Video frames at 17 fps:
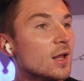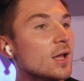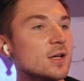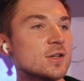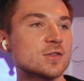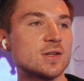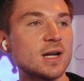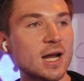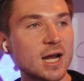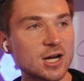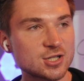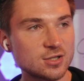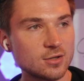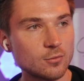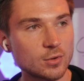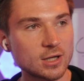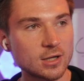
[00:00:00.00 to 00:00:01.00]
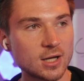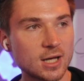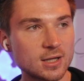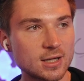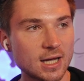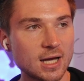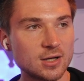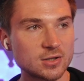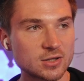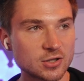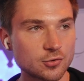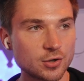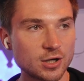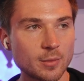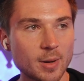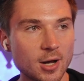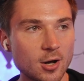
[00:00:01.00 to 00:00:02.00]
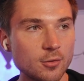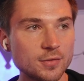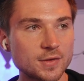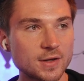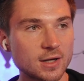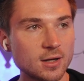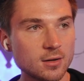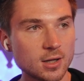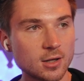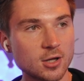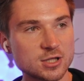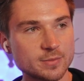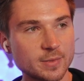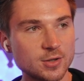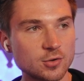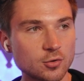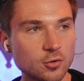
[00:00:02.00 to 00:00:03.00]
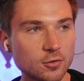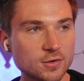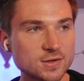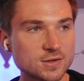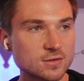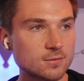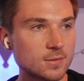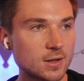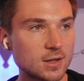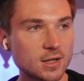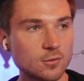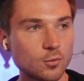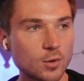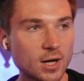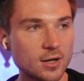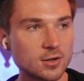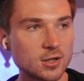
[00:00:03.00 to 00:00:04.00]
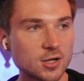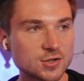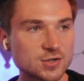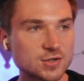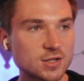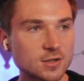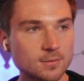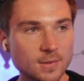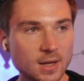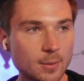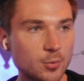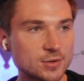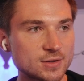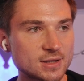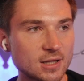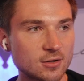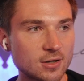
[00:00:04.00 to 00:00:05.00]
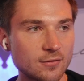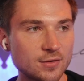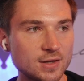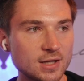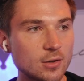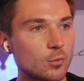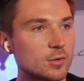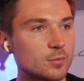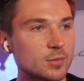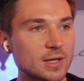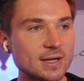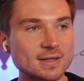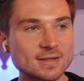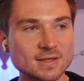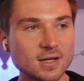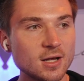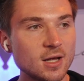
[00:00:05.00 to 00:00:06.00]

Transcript: So then I actually went ahead and created my own thing. I launched my new course. And then why I launched it, I put together everything in one place.